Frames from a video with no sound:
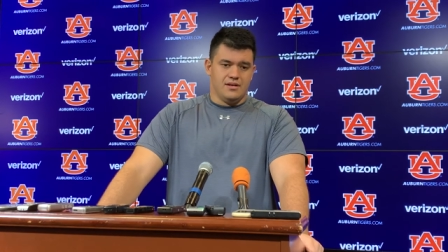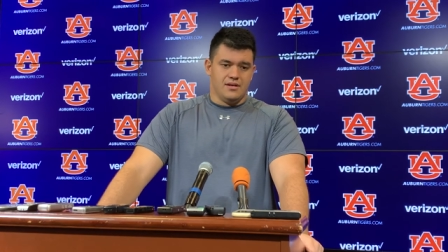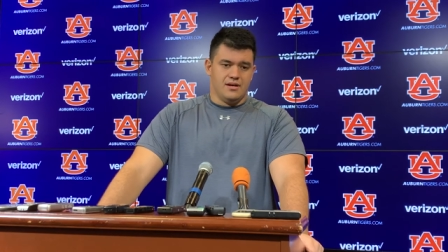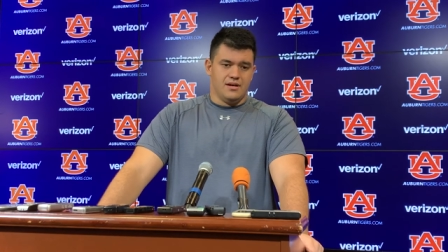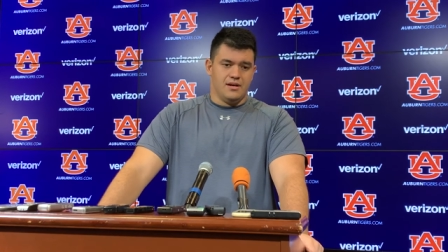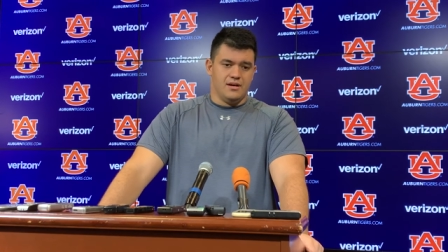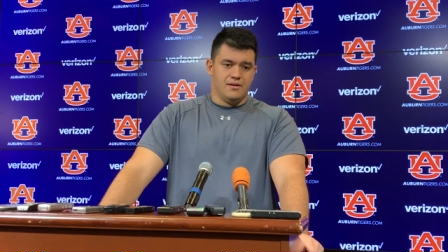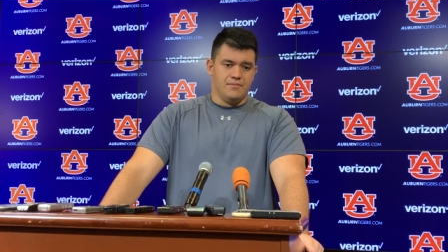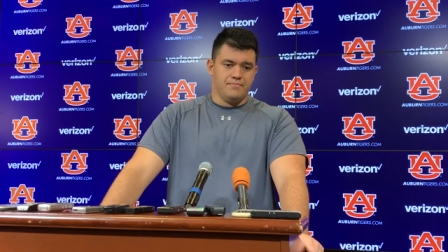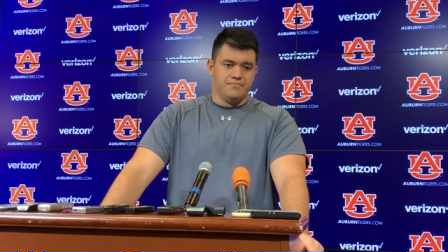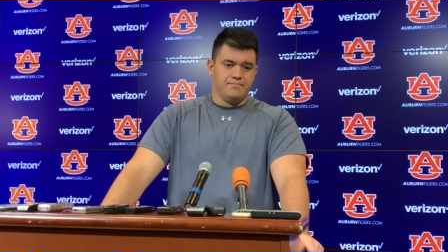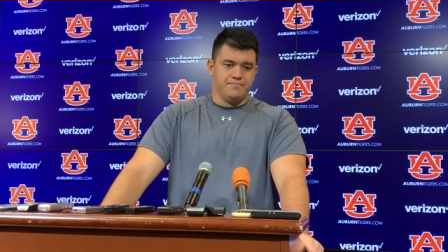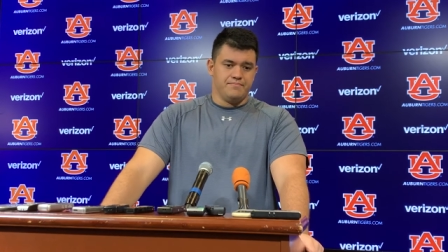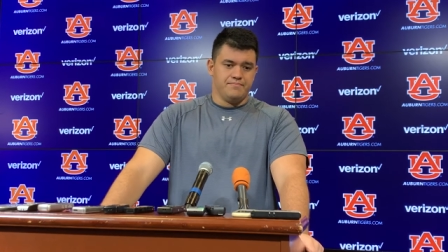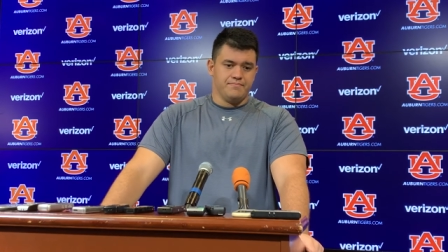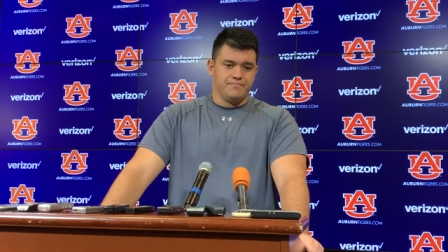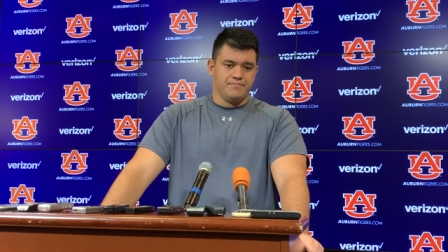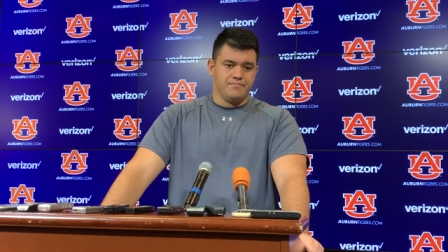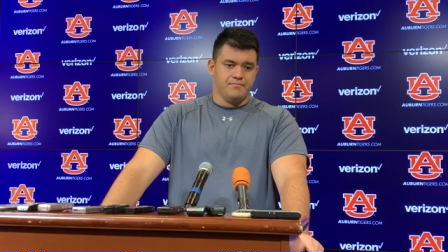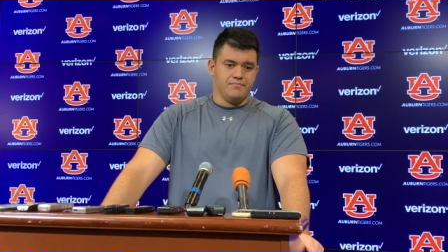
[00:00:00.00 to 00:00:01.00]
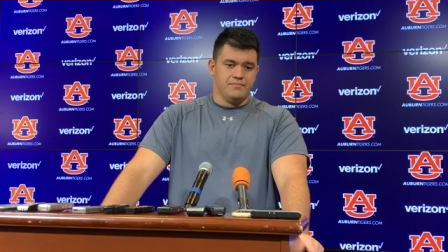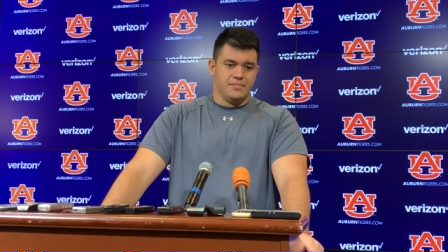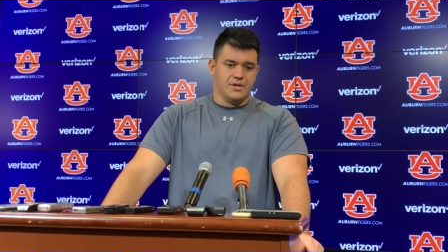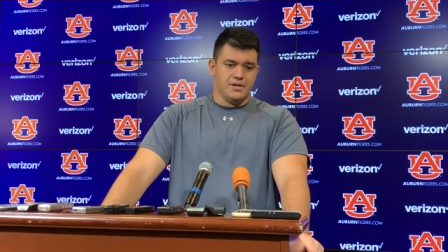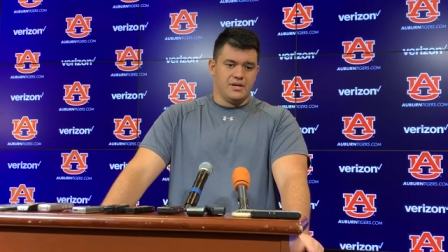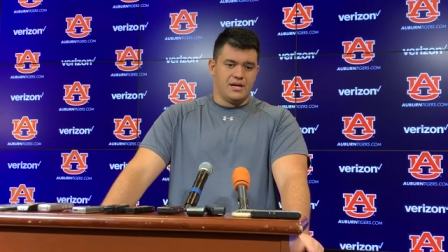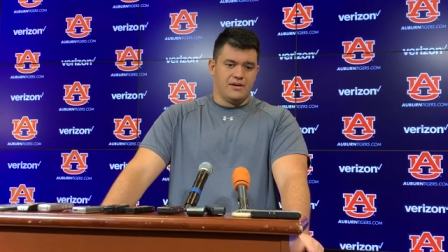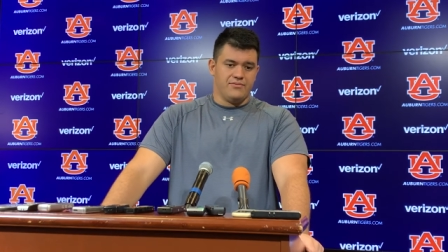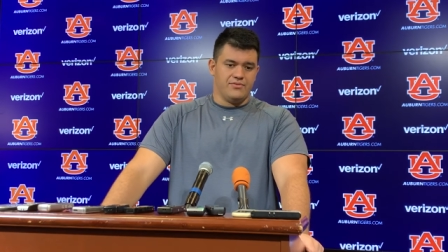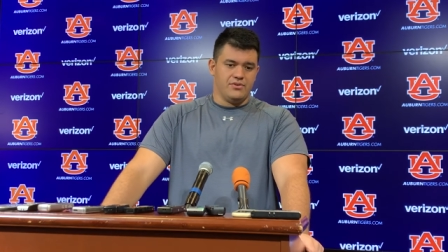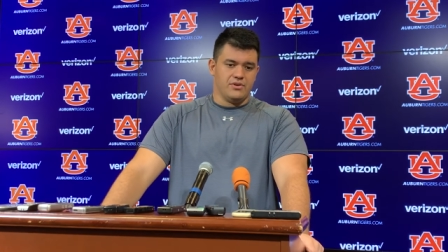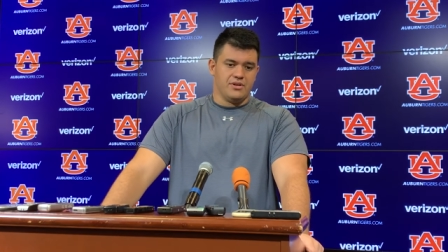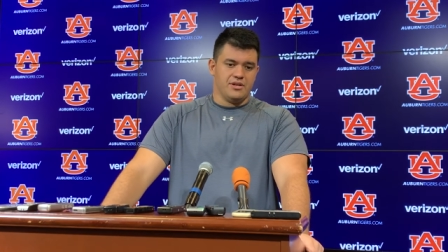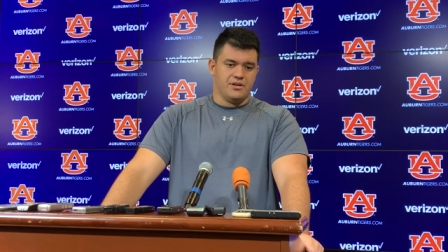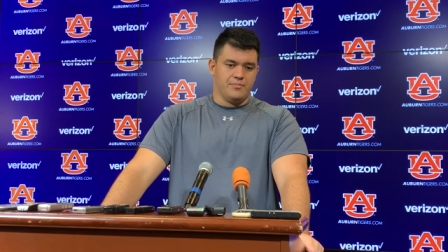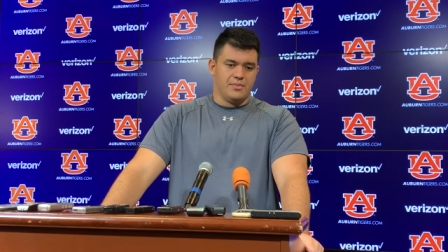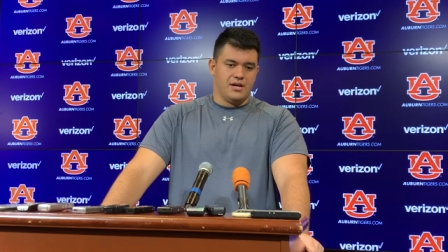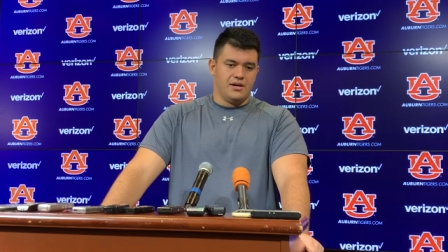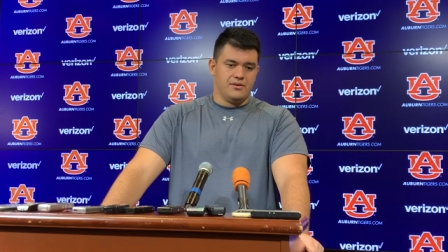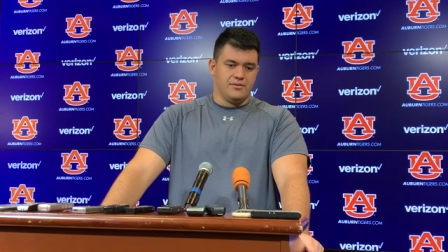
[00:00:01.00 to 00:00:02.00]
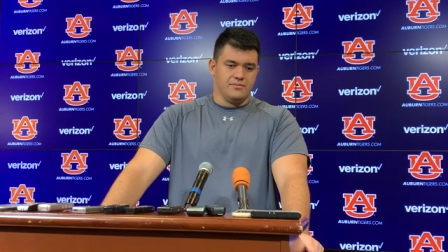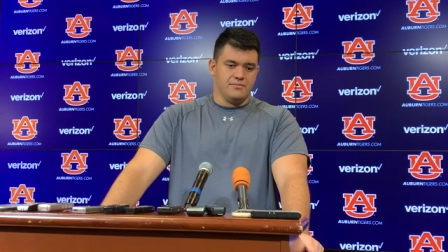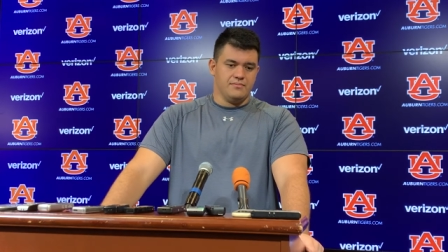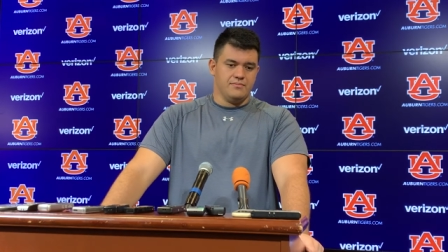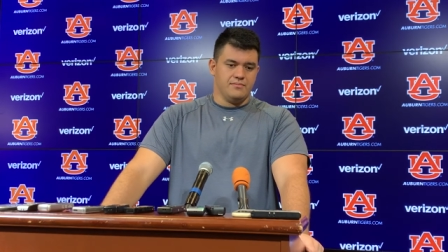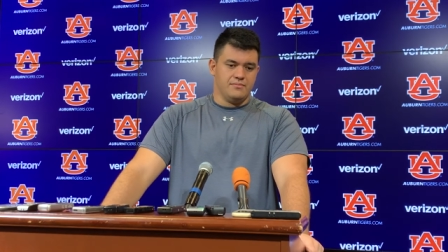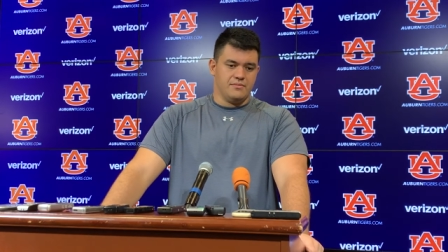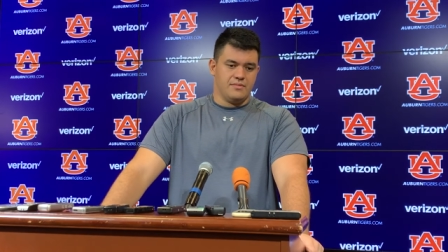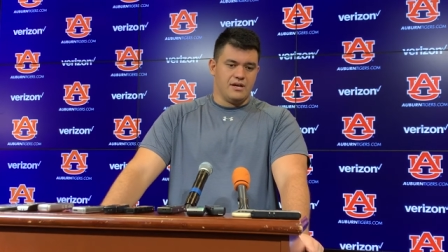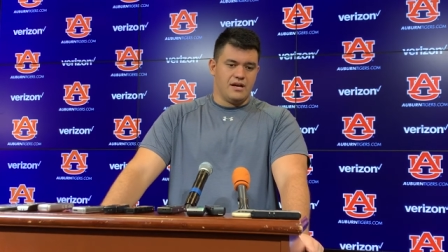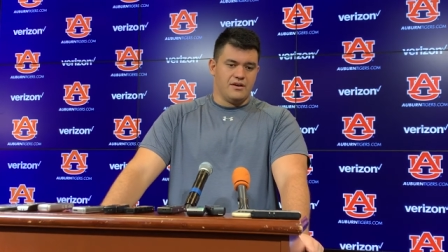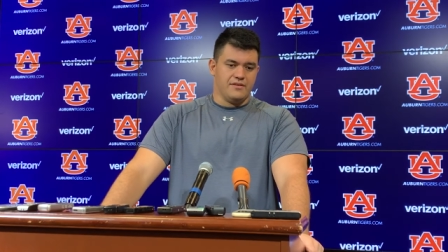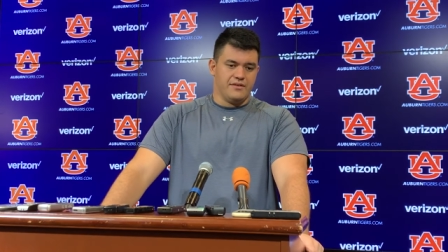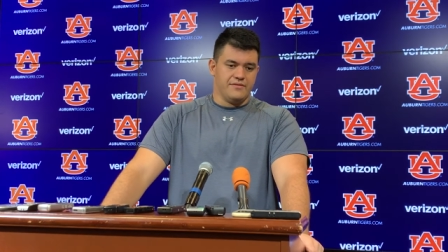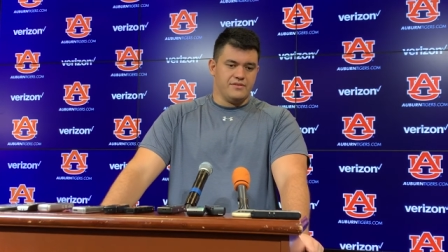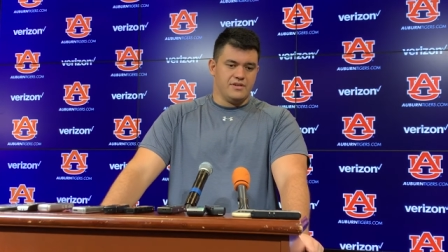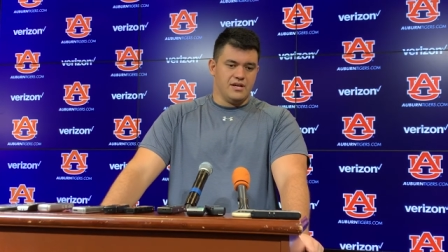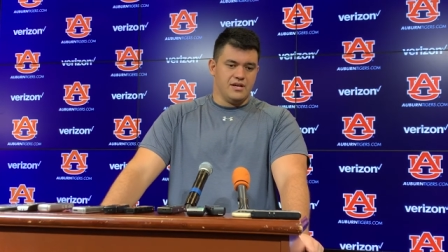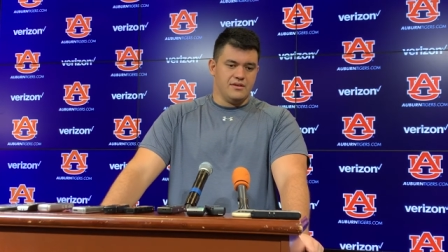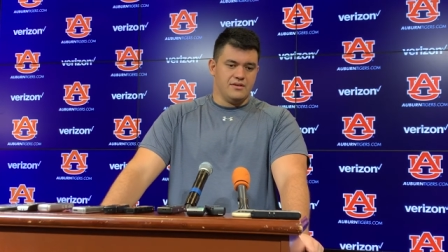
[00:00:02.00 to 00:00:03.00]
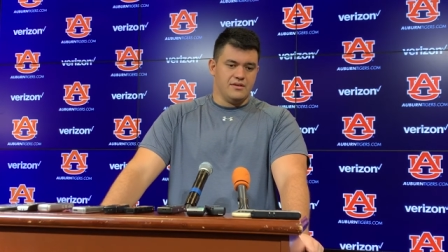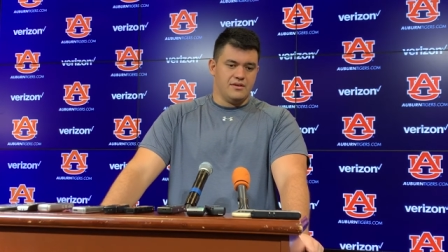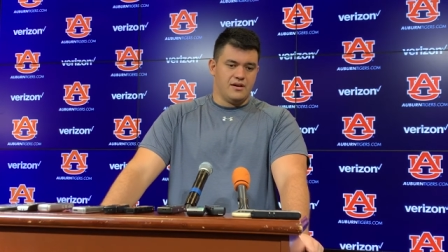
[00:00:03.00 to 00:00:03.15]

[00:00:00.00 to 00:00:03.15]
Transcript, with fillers: Um, but I feel good about how they've done.